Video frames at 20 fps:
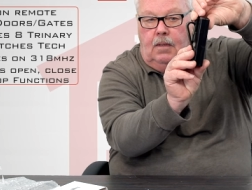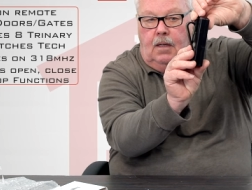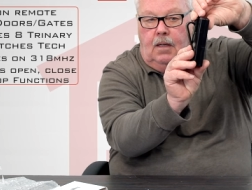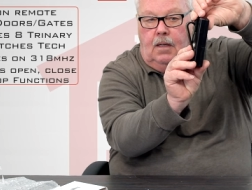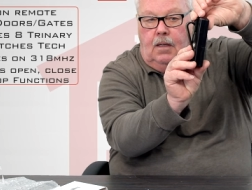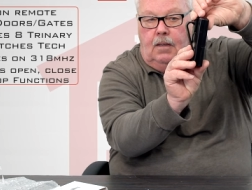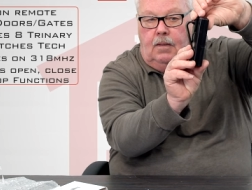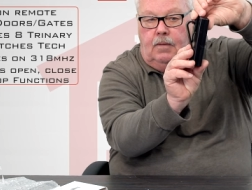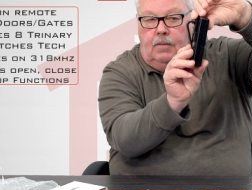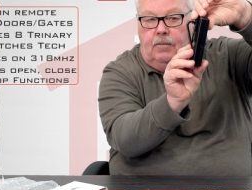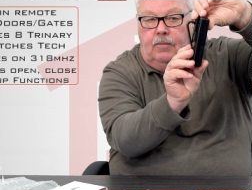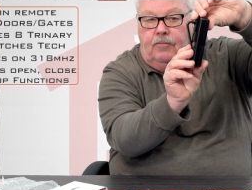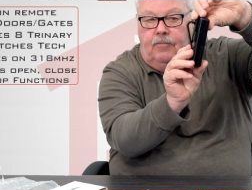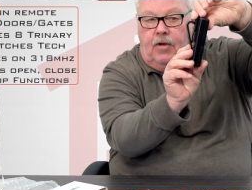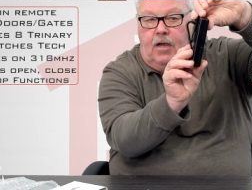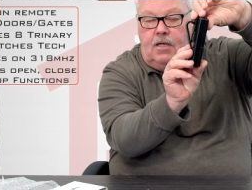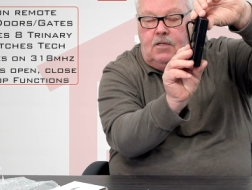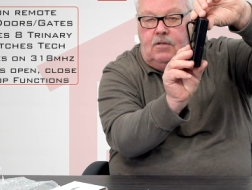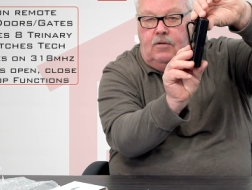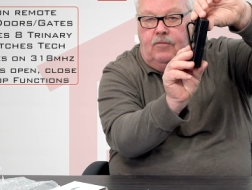uh,
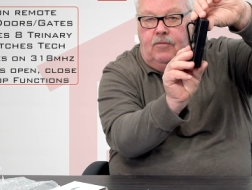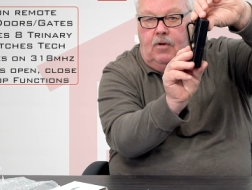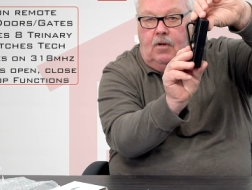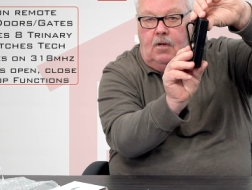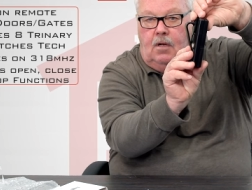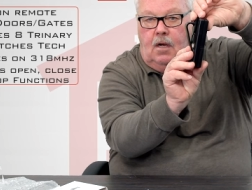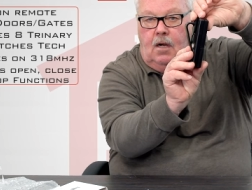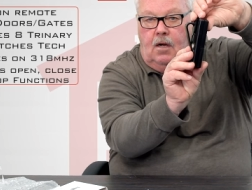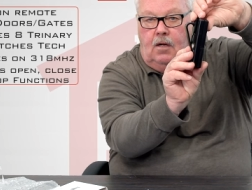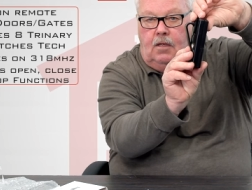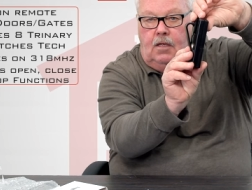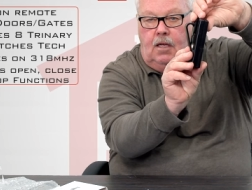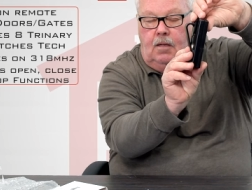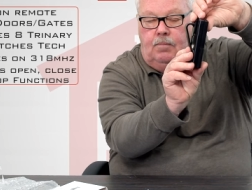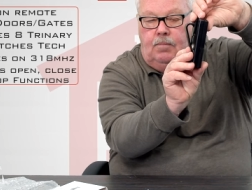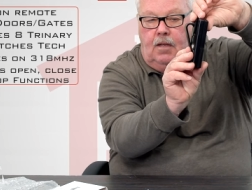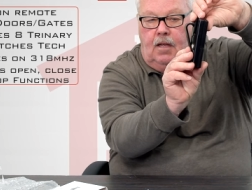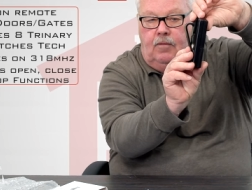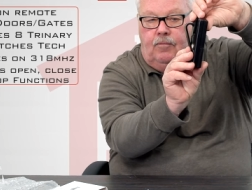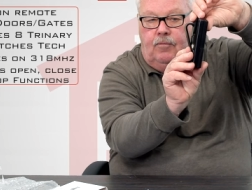visor of your car to
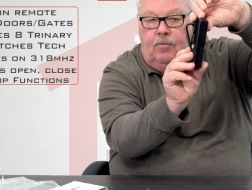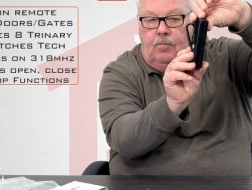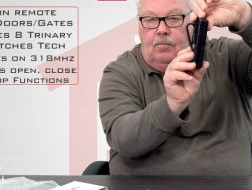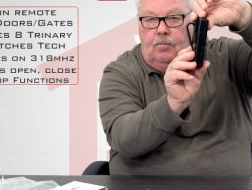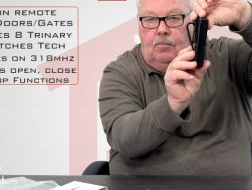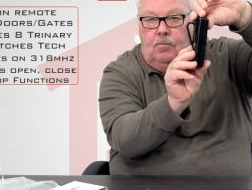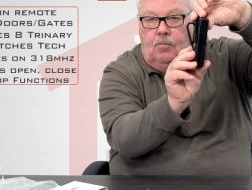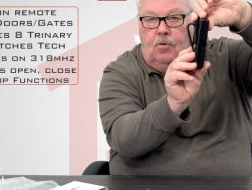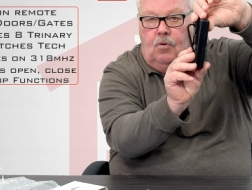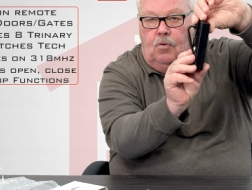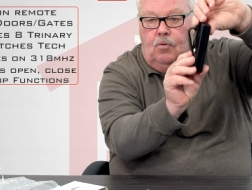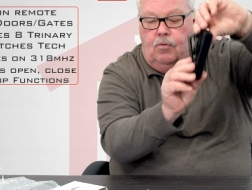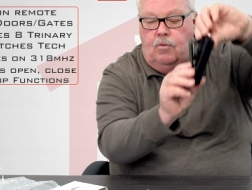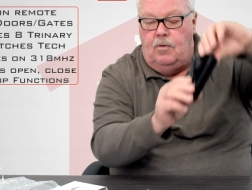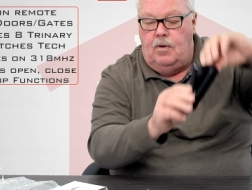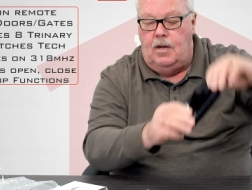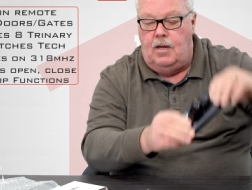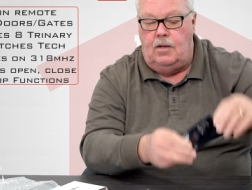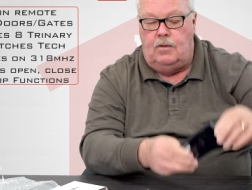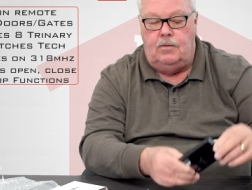keep that from rolling
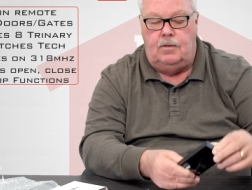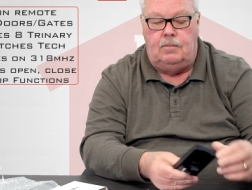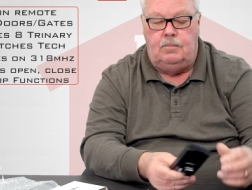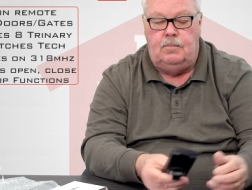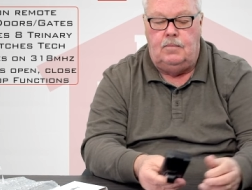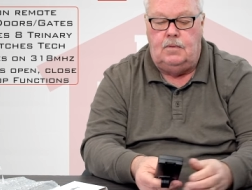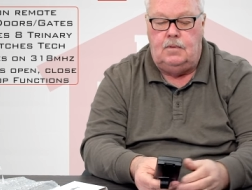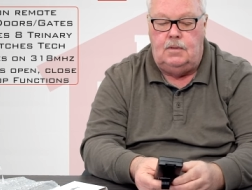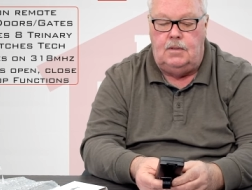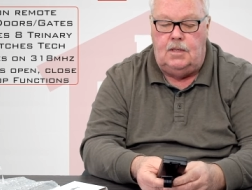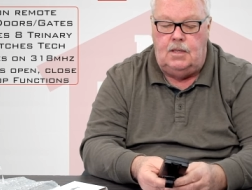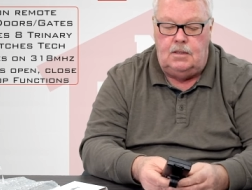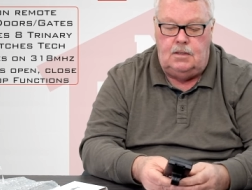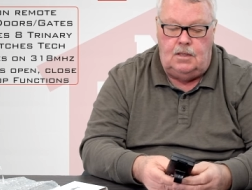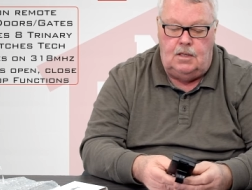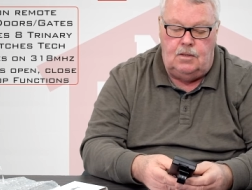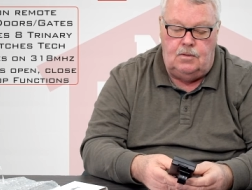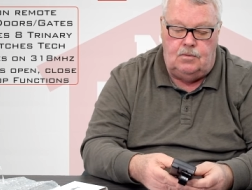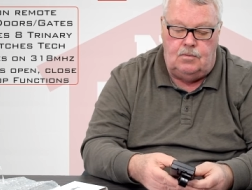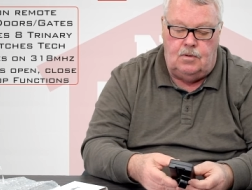around and getting
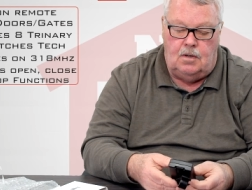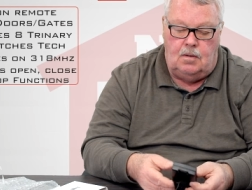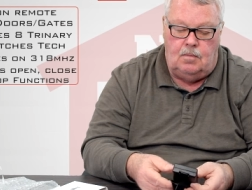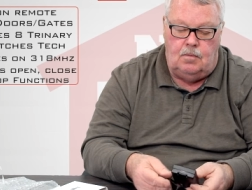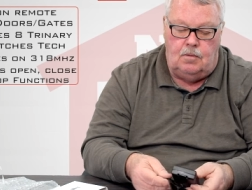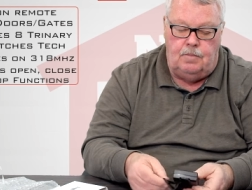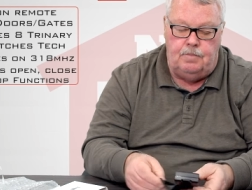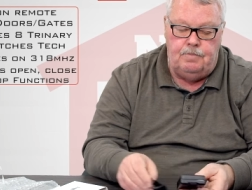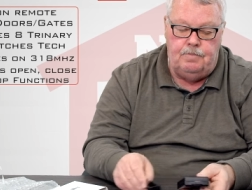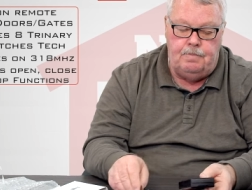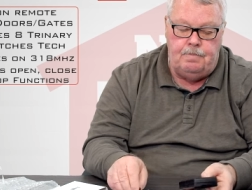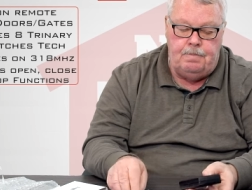you in trouble.